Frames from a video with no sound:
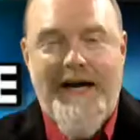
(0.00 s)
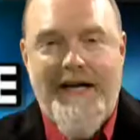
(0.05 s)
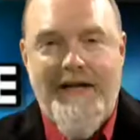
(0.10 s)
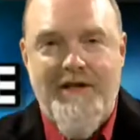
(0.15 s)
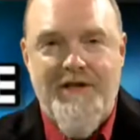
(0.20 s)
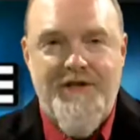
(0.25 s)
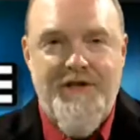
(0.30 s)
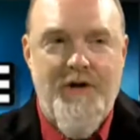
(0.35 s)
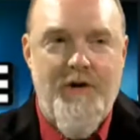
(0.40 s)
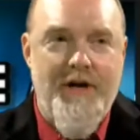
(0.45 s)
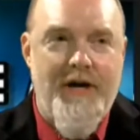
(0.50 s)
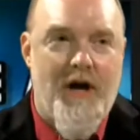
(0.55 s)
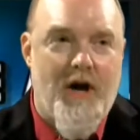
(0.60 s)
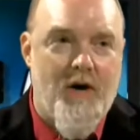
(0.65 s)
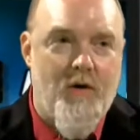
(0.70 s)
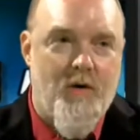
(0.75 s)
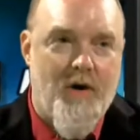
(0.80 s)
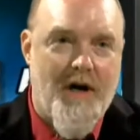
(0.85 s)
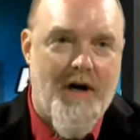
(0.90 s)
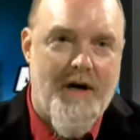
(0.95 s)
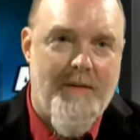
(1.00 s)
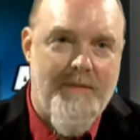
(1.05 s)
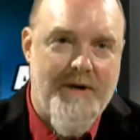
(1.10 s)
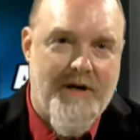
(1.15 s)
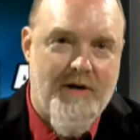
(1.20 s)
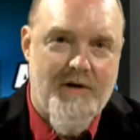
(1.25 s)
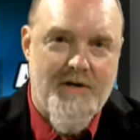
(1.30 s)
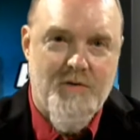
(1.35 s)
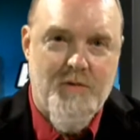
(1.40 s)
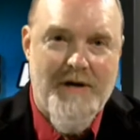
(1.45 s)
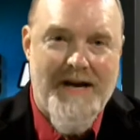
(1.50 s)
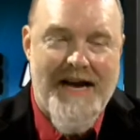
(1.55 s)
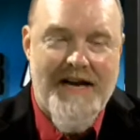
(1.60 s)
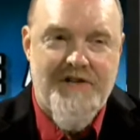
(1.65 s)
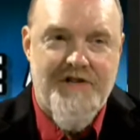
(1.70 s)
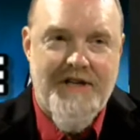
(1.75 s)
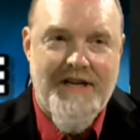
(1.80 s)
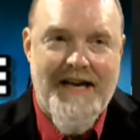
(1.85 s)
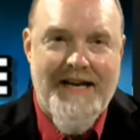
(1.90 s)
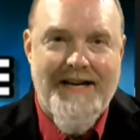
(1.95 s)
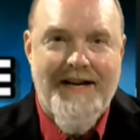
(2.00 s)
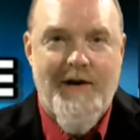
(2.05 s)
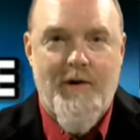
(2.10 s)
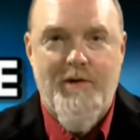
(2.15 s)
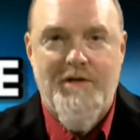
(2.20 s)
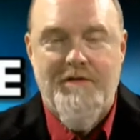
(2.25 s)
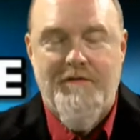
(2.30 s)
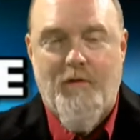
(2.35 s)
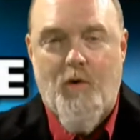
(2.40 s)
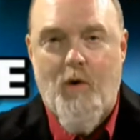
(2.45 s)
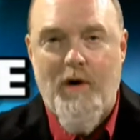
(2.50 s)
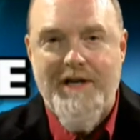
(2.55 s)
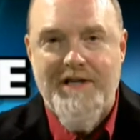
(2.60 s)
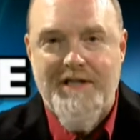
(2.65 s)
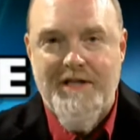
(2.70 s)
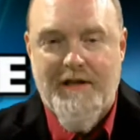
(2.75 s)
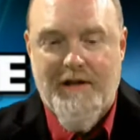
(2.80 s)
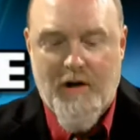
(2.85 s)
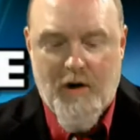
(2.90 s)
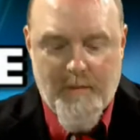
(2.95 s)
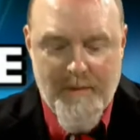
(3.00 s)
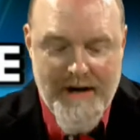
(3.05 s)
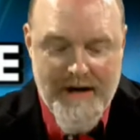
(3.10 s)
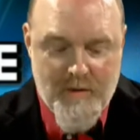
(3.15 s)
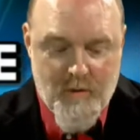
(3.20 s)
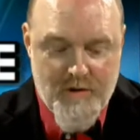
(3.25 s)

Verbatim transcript: in the studio uh, because we actually got to hear his voice a little bit.